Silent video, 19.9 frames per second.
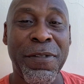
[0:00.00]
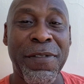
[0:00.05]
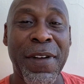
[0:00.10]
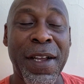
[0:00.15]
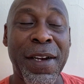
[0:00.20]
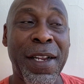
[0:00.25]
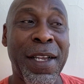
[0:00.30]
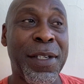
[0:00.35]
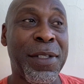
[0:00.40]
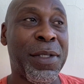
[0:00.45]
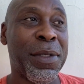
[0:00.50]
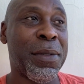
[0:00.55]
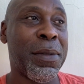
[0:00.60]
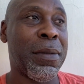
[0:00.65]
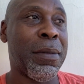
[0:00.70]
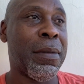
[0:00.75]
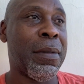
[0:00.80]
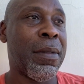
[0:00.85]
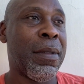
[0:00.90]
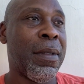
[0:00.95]
financial
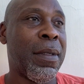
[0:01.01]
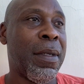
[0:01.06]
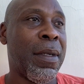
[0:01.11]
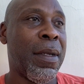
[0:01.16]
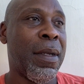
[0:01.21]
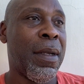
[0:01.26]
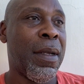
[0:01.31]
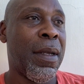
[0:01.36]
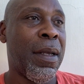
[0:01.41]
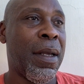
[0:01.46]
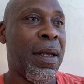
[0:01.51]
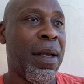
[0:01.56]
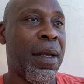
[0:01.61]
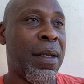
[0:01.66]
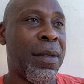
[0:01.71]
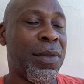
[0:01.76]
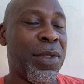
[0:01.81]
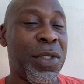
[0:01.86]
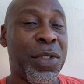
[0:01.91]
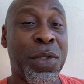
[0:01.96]

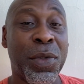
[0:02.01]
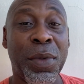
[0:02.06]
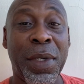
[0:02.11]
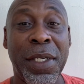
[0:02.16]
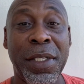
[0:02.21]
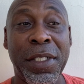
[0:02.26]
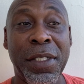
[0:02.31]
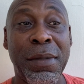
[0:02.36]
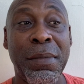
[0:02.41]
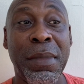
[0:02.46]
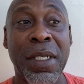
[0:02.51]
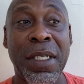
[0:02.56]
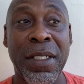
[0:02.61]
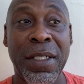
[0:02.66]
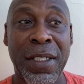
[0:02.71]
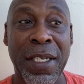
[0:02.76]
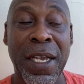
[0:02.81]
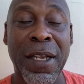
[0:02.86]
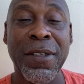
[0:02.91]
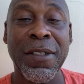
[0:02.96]
situation, but it
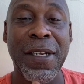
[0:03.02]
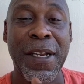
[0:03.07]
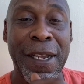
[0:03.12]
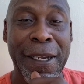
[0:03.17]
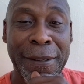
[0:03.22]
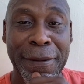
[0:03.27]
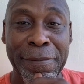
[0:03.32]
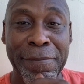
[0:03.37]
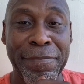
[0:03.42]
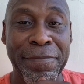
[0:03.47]
sounds like